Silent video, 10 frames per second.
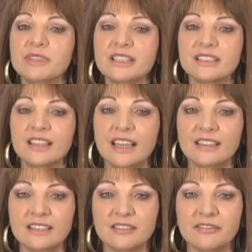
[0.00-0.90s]
means
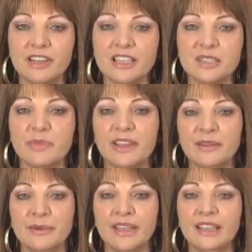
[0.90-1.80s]
light in French, by
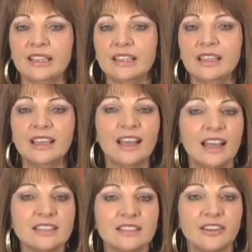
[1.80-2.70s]
the way.
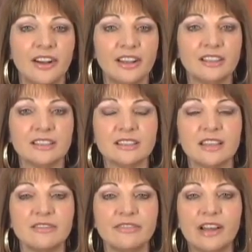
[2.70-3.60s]
As an artist,
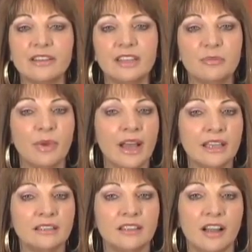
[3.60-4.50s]
I found that by
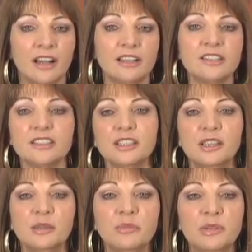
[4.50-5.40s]
and large,
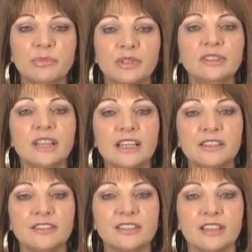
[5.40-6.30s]
people
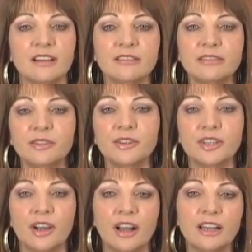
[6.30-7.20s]
like yourself who go
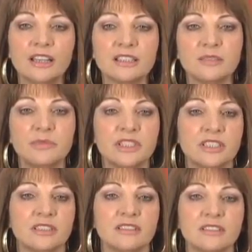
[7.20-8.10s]
to art
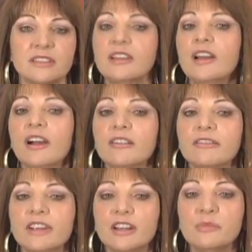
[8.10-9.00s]
exhibitions
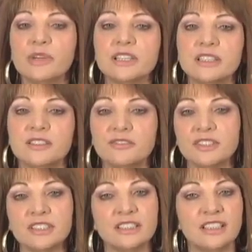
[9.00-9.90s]
are very much
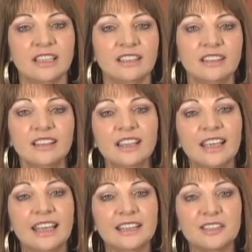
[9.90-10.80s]
interested in
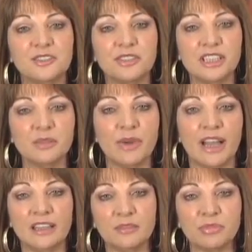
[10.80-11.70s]
and intrigued
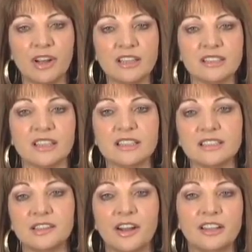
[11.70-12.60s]
by the
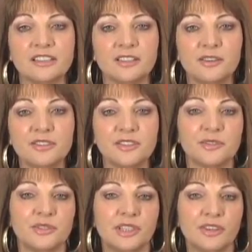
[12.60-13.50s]
process an artist goes
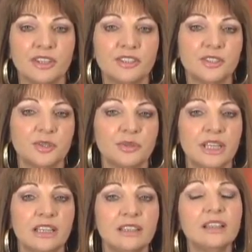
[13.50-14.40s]
through in order to
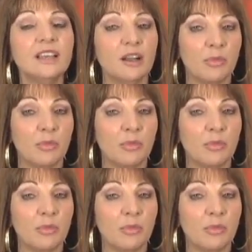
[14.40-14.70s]
create a